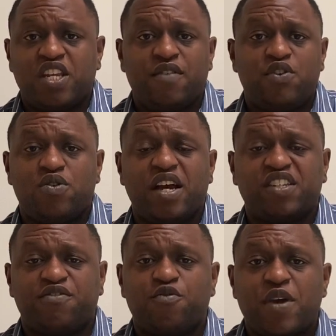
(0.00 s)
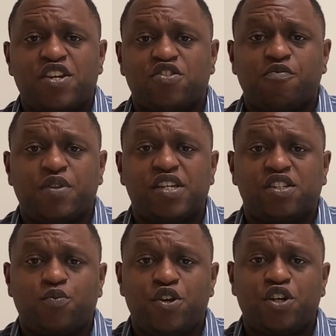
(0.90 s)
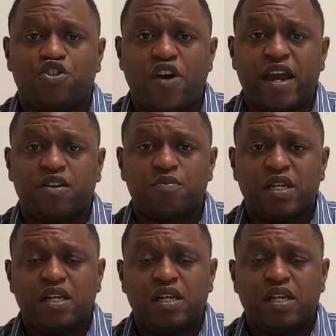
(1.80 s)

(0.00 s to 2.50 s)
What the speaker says: giving you guys information on places where you can track them.